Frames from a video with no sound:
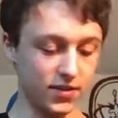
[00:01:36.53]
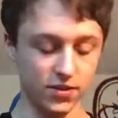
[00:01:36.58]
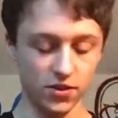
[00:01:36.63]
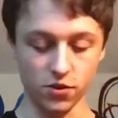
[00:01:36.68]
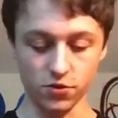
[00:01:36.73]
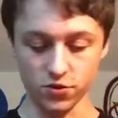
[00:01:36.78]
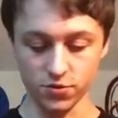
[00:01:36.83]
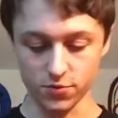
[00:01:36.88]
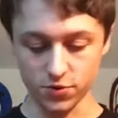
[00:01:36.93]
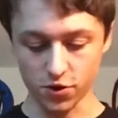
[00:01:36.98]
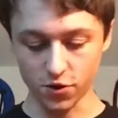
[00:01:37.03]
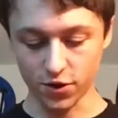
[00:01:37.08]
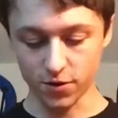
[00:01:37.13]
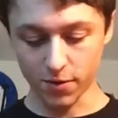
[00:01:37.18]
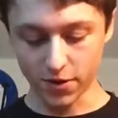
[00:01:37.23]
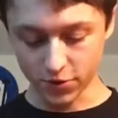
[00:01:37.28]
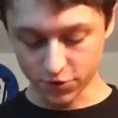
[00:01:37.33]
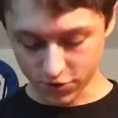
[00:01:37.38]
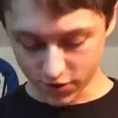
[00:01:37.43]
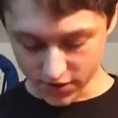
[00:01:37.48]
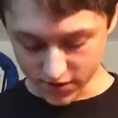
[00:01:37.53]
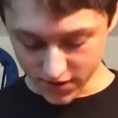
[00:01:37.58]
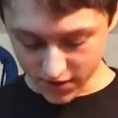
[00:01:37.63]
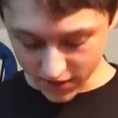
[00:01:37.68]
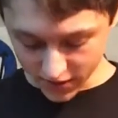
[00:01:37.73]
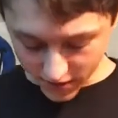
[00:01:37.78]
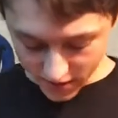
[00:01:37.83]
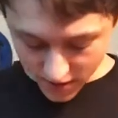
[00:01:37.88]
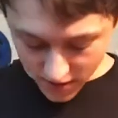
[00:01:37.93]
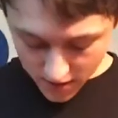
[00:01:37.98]
It's got some documentaries in
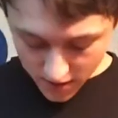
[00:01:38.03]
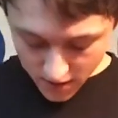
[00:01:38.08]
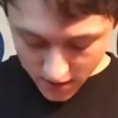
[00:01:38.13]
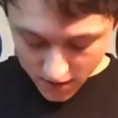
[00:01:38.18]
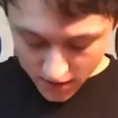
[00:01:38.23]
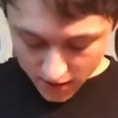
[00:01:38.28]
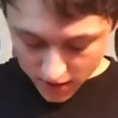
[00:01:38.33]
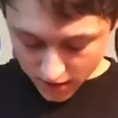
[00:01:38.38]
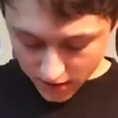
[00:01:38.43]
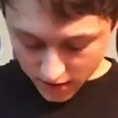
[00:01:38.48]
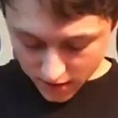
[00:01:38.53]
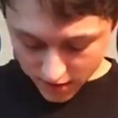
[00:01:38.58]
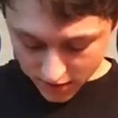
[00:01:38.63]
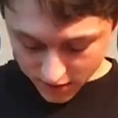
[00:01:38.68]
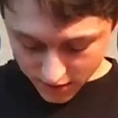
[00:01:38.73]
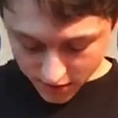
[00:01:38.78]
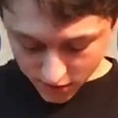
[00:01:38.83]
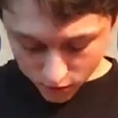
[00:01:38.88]
it. It's